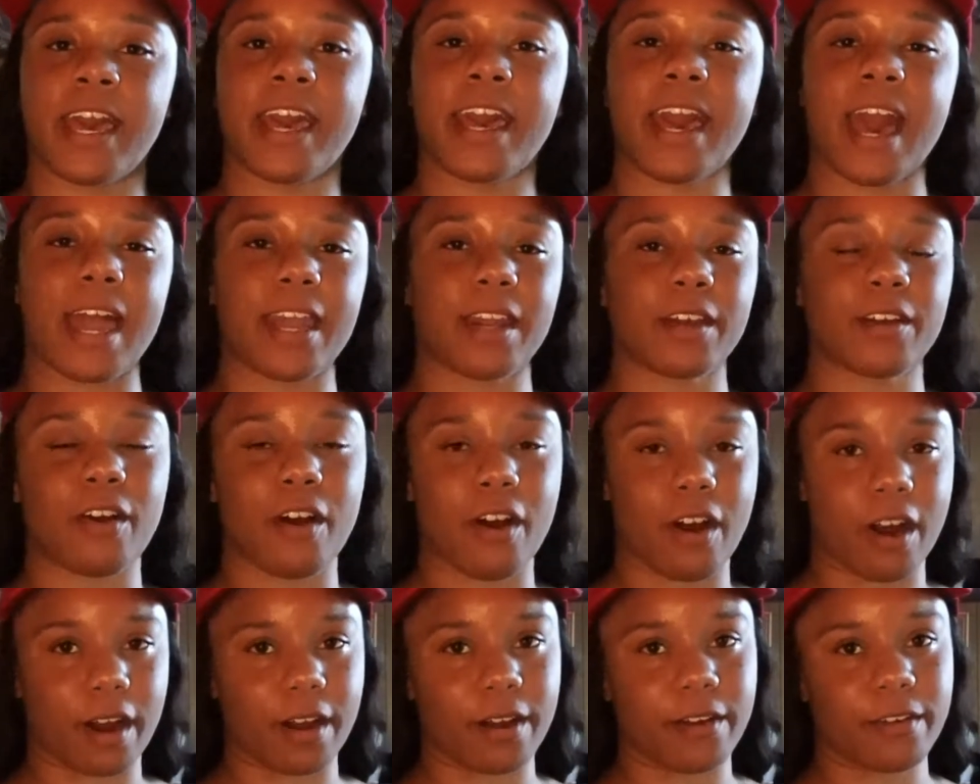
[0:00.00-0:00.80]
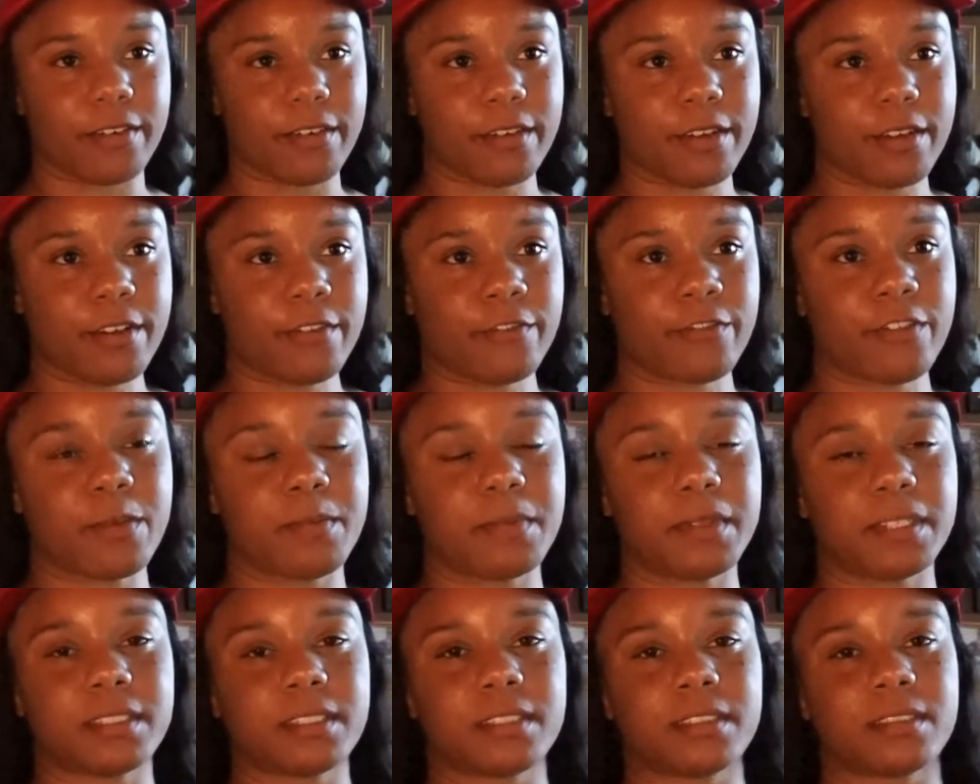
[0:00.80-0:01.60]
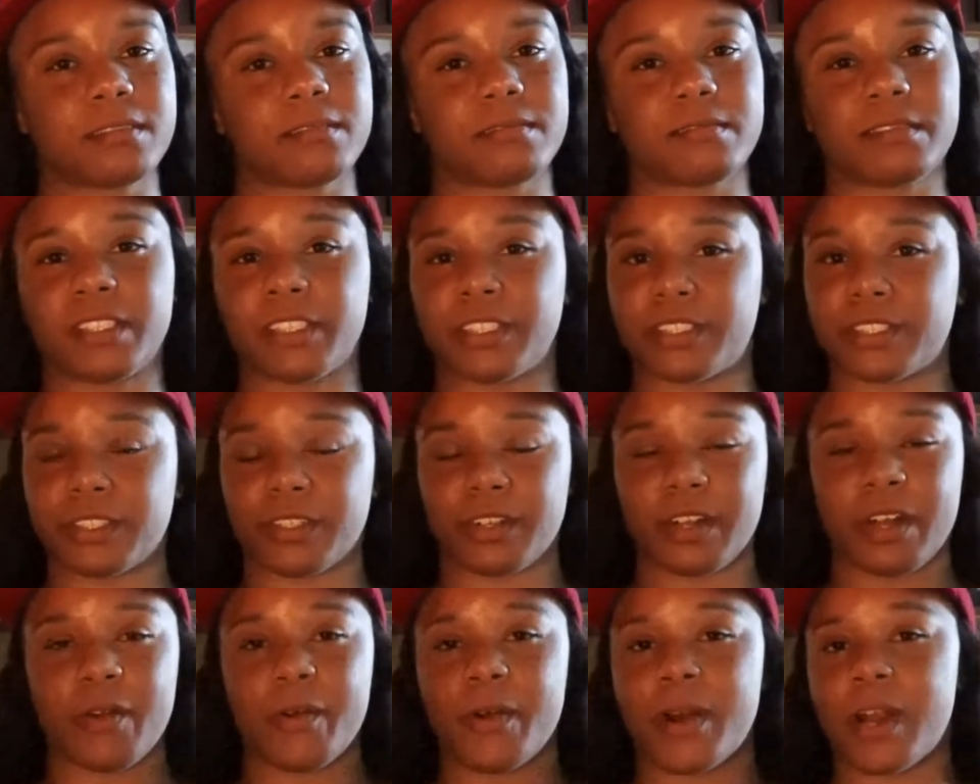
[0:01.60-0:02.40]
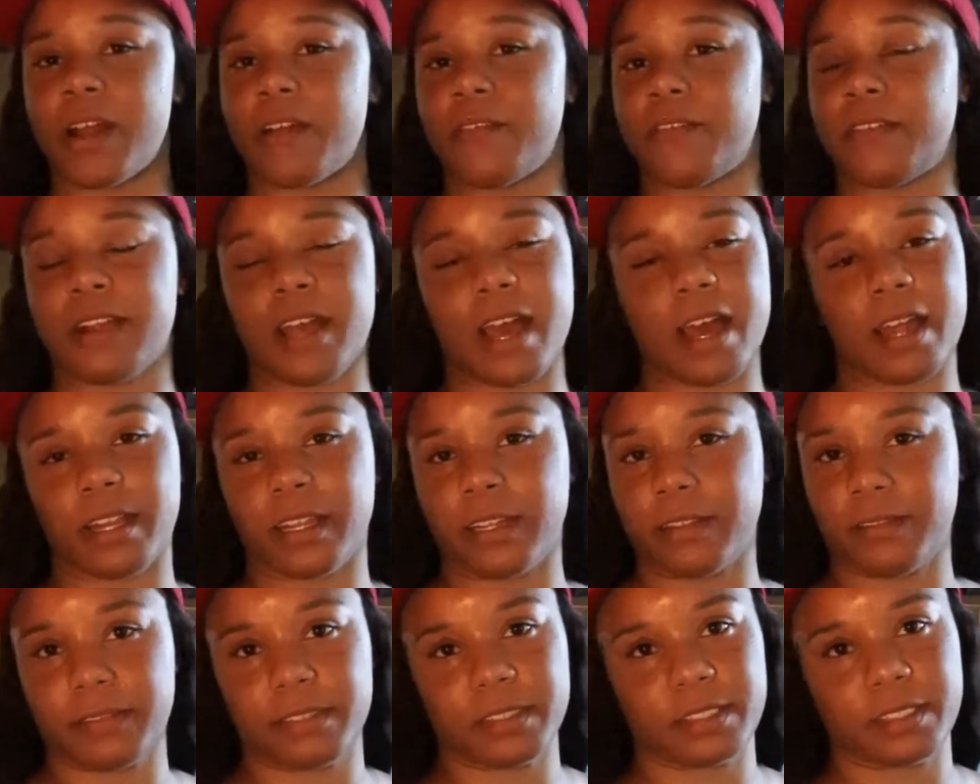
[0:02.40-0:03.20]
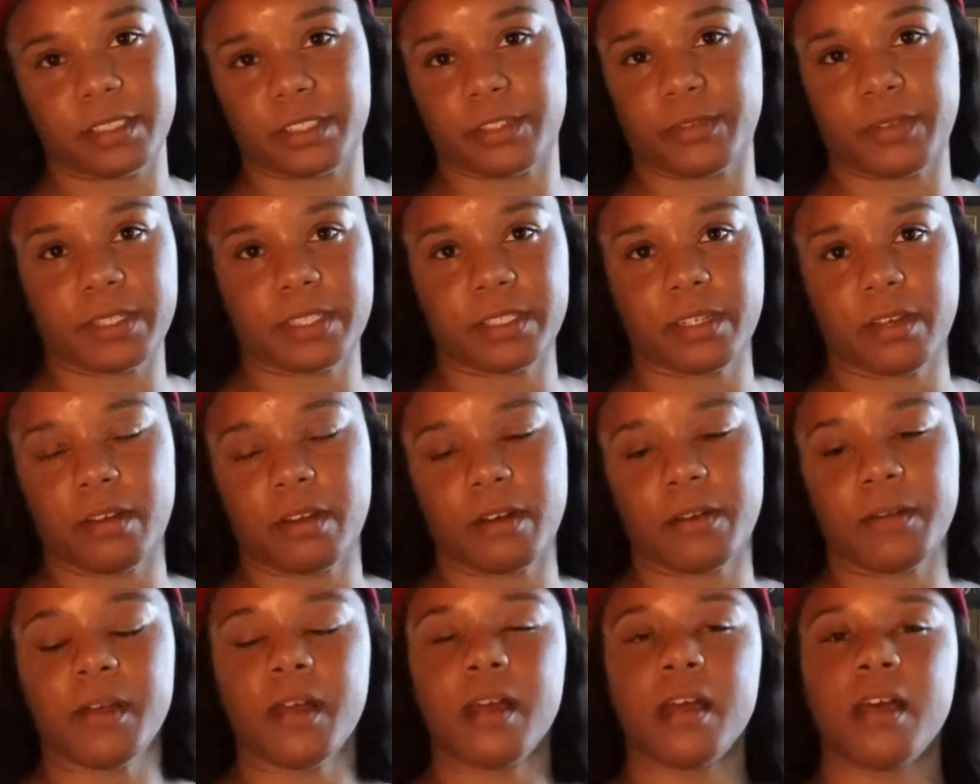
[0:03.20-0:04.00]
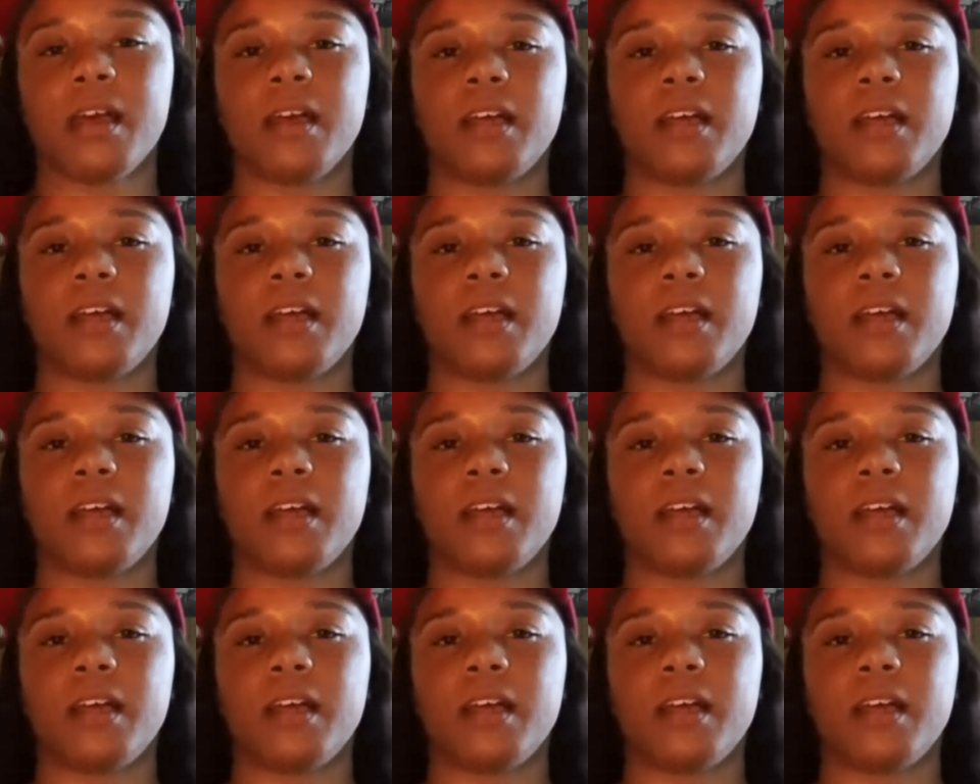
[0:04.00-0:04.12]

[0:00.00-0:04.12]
got a car from his sister or whatever the hell the situation was.